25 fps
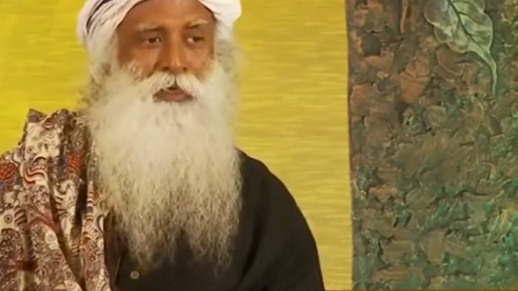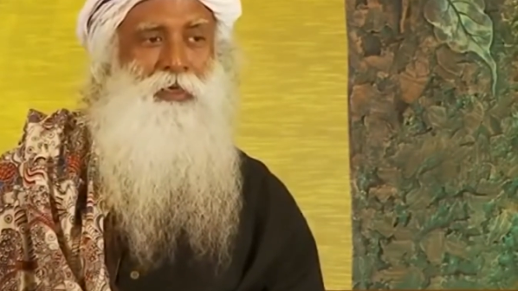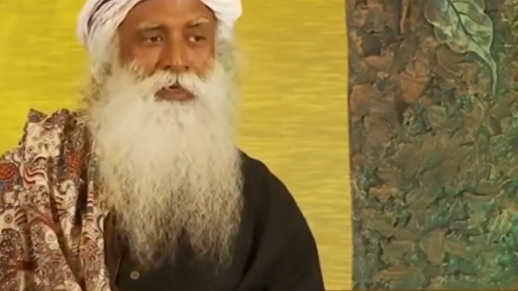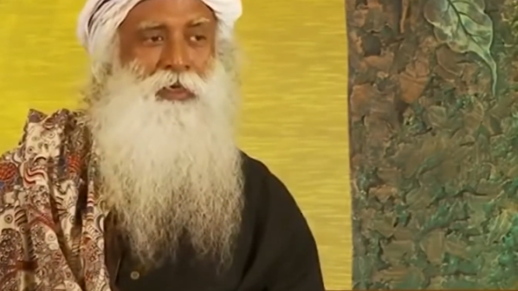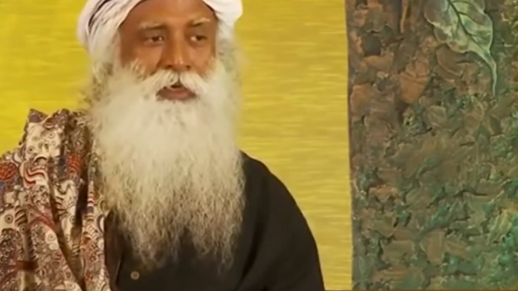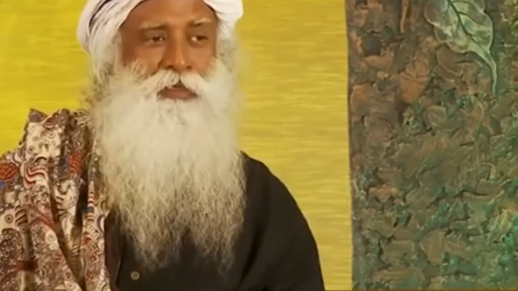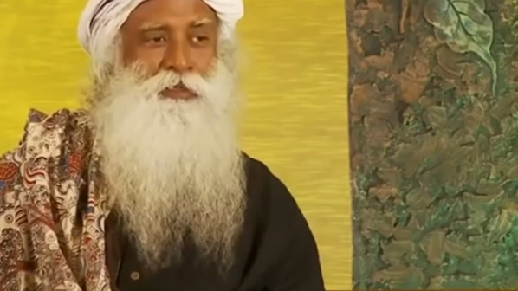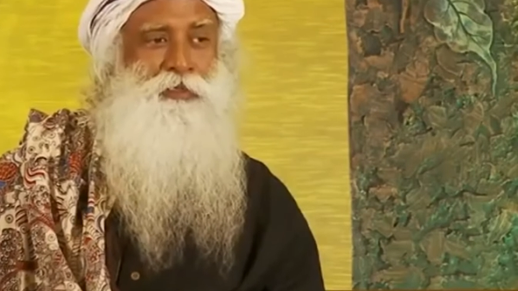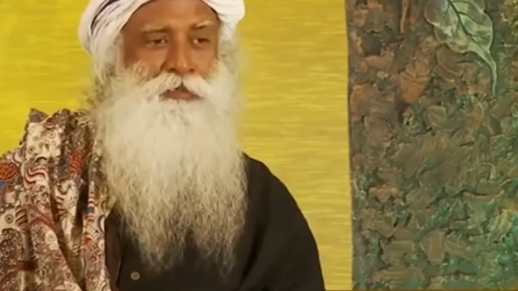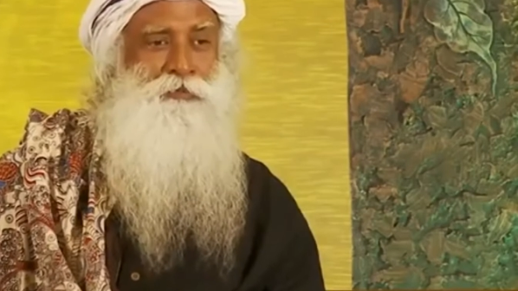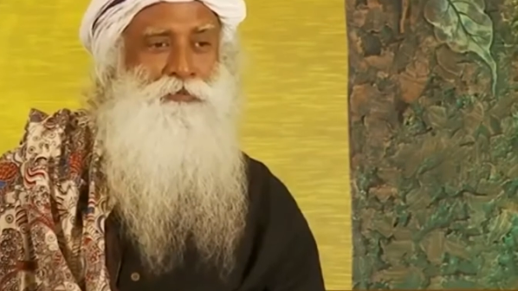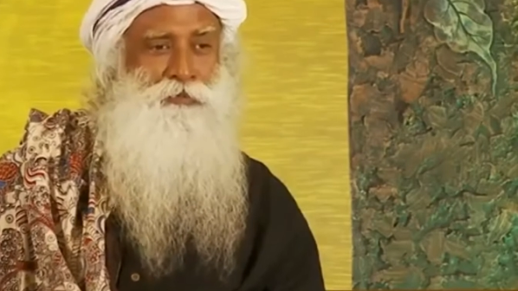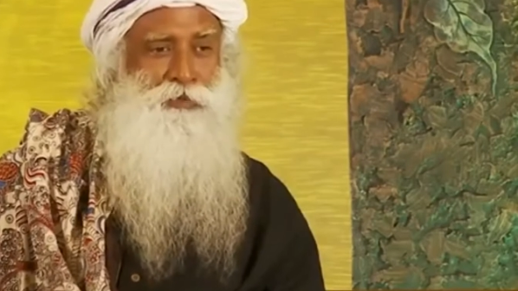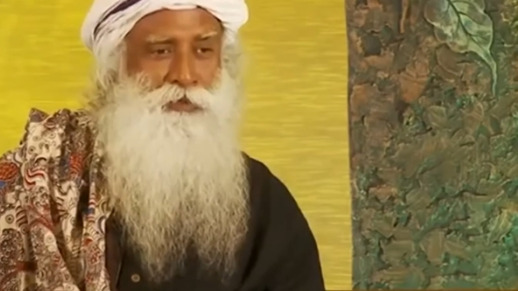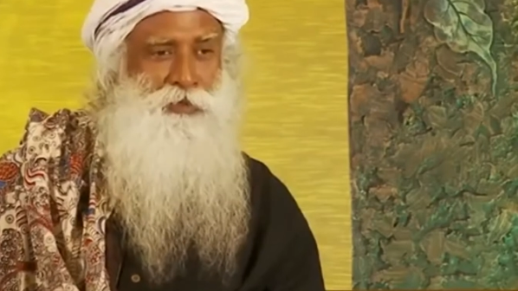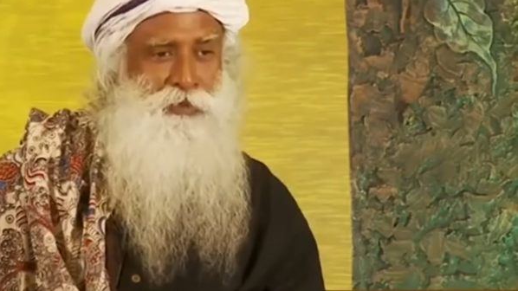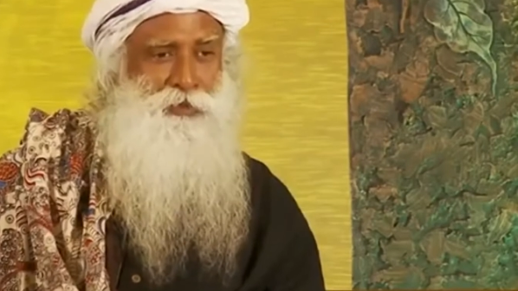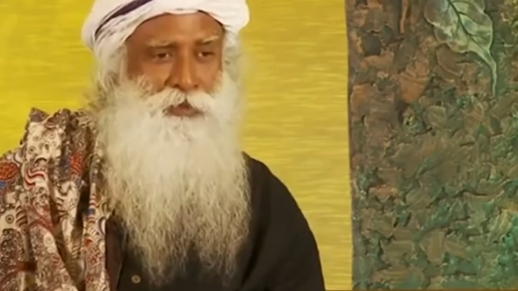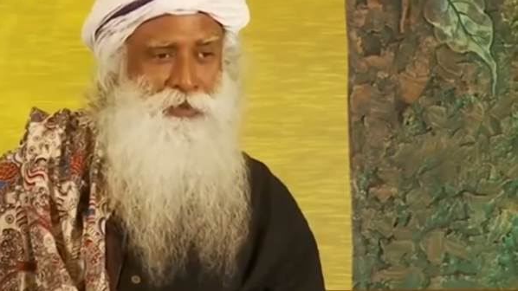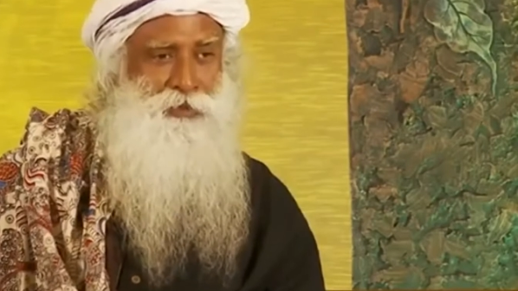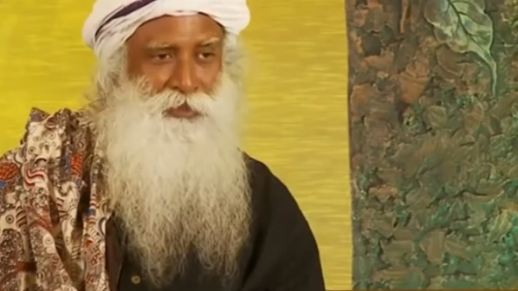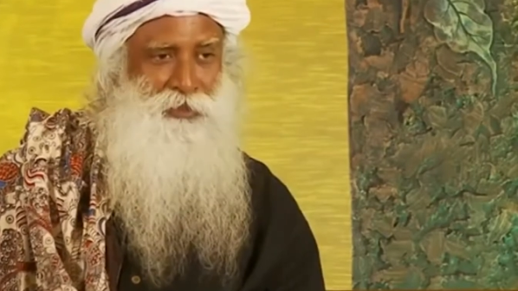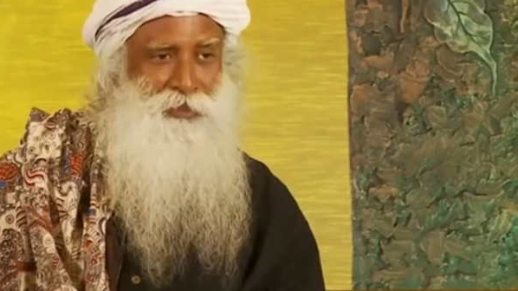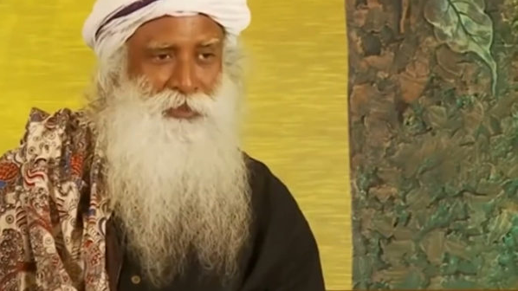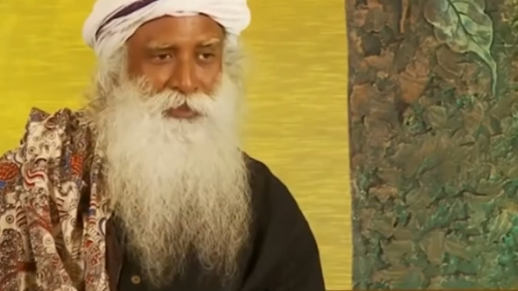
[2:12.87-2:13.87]
age of
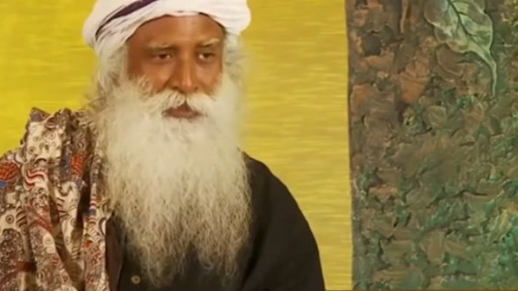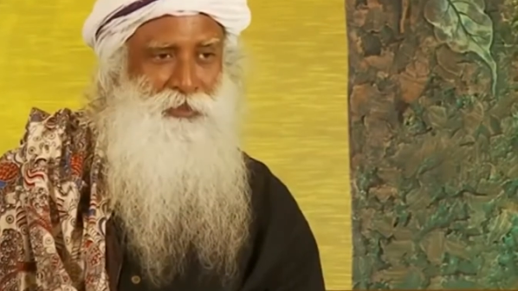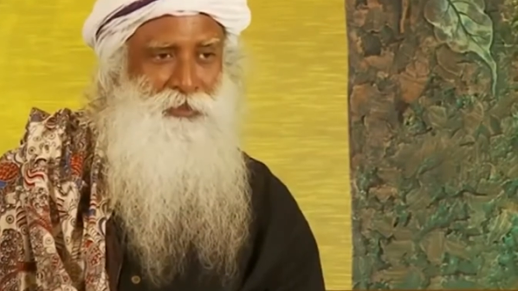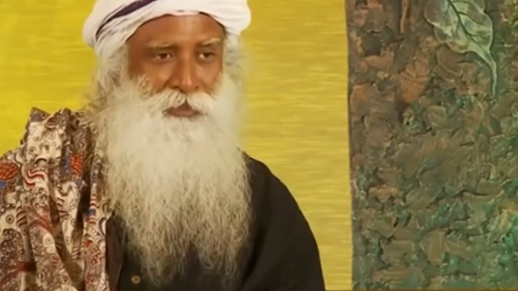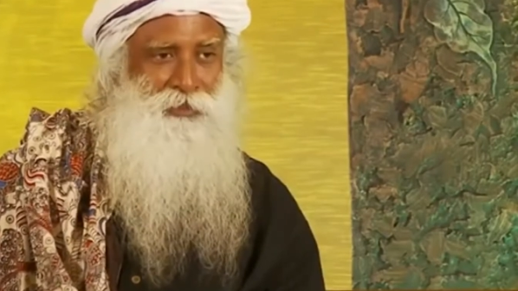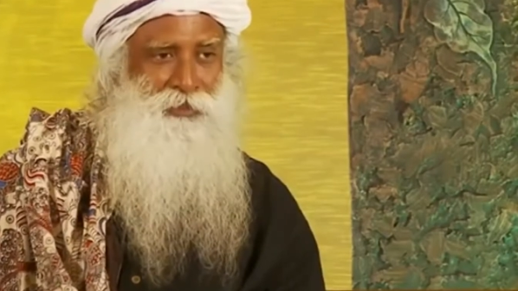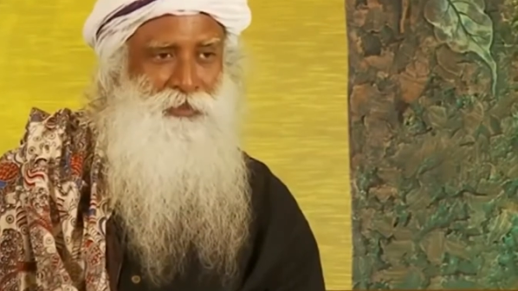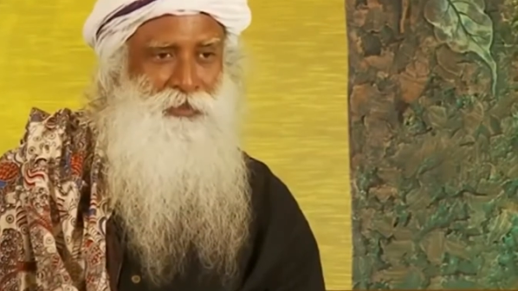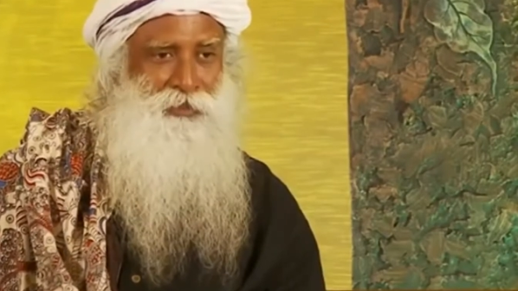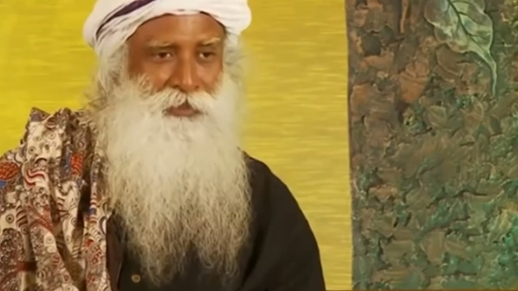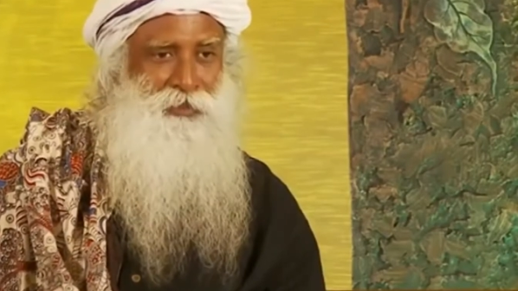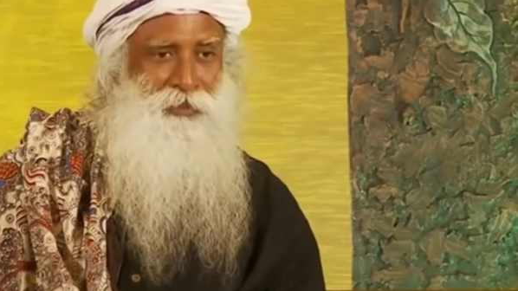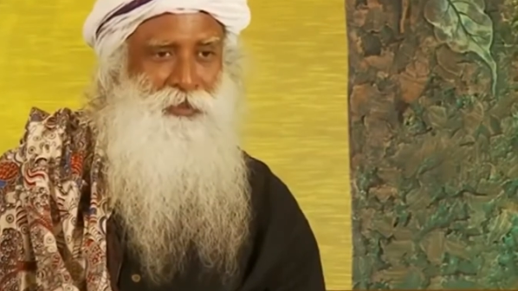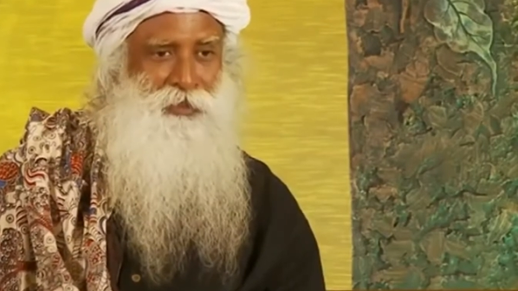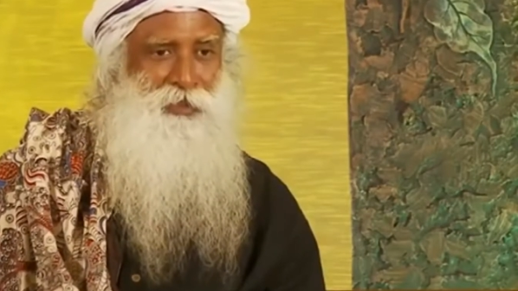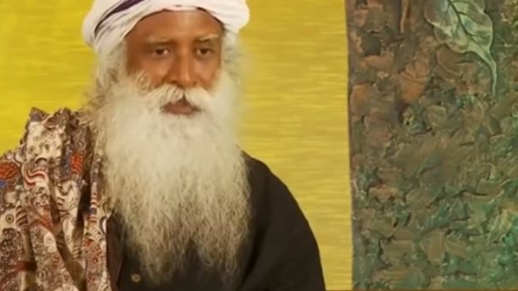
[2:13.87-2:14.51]
16,